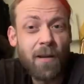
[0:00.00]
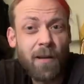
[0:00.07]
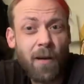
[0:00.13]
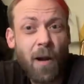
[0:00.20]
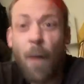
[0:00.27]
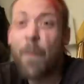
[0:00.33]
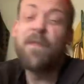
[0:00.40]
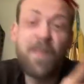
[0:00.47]

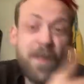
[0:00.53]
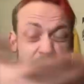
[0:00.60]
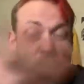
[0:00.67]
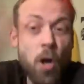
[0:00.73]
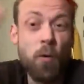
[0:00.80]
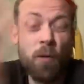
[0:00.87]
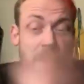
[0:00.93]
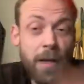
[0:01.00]
I mean, for
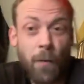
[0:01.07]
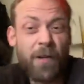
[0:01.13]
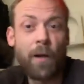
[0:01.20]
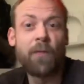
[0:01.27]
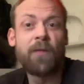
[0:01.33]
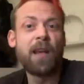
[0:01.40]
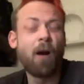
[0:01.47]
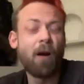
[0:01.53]
you,
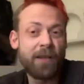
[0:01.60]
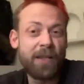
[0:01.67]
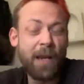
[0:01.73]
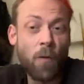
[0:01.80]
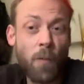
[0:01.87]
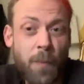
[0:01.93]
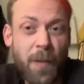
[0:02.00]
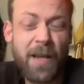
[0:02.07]
the idea
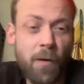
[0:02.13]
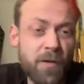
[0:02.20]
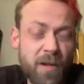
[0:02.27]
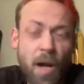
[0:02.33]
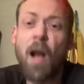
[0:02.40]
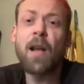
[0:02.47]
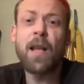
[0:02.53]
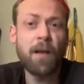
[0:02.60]
would be,
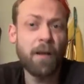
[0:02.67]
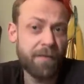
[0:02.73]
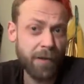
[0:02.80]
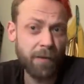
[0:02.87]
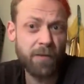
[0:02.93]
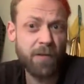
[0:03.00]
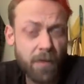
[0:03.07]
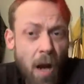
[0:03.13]
darling, I
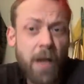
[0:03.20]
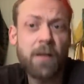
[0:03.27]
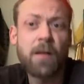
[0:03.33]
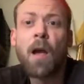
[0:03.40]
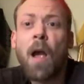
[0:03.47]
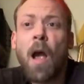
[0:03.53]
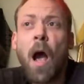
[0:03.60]
think tonight